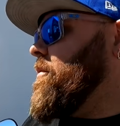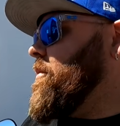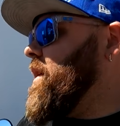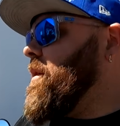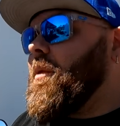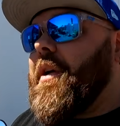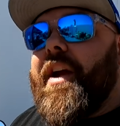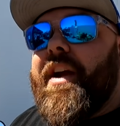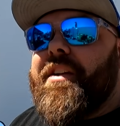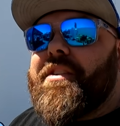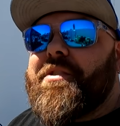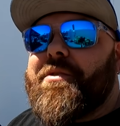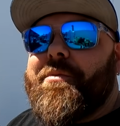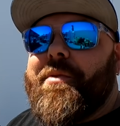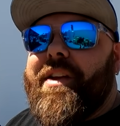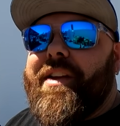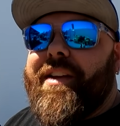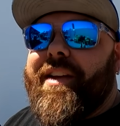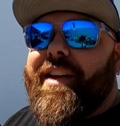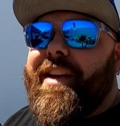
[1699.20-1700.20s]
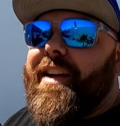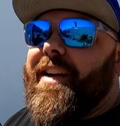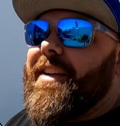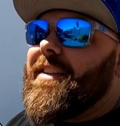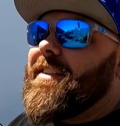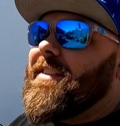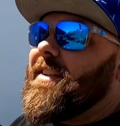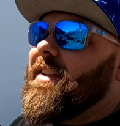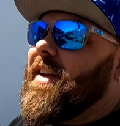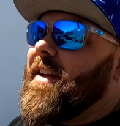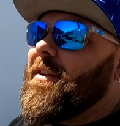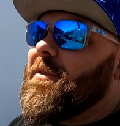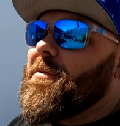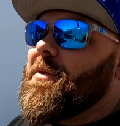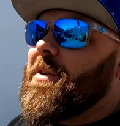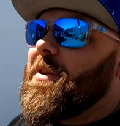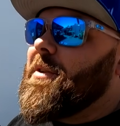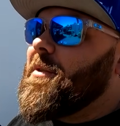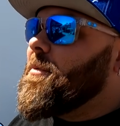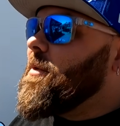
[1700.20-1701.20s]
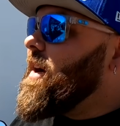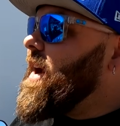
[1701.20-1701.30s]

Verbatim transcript: we, we got us a win, guys. Like we're,